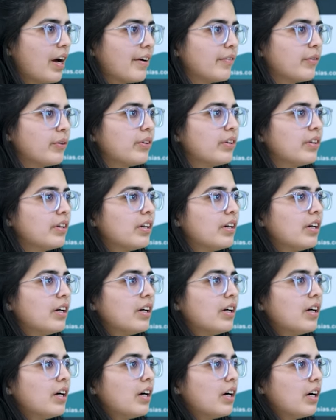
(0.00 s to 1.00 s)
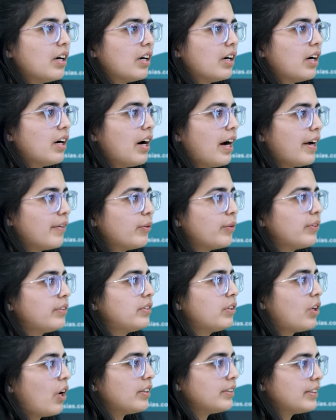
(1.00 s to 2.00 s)
I
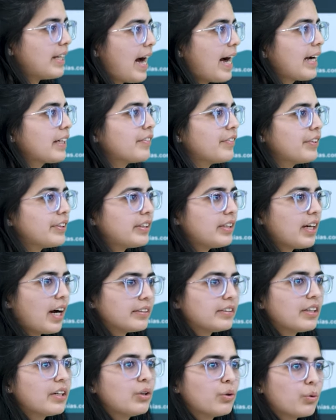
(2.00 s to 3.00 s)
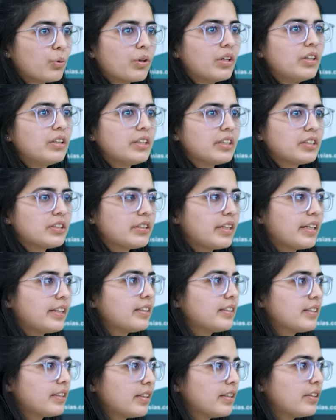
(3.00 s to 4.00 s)
would contact with the other local
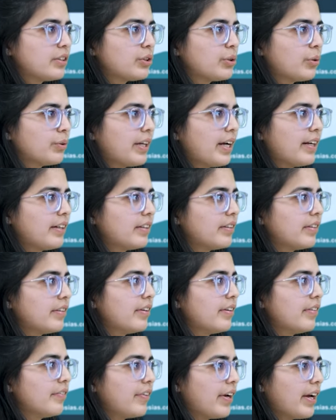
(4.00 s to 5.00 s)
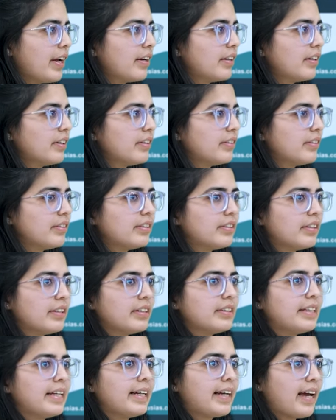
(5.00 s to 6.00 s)
districts so that where
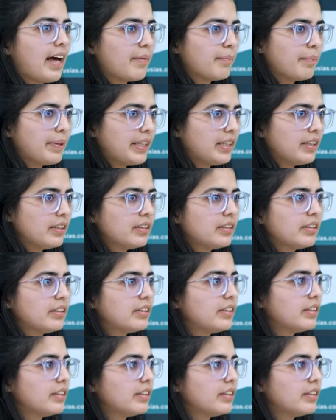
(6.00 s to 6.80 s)
they can be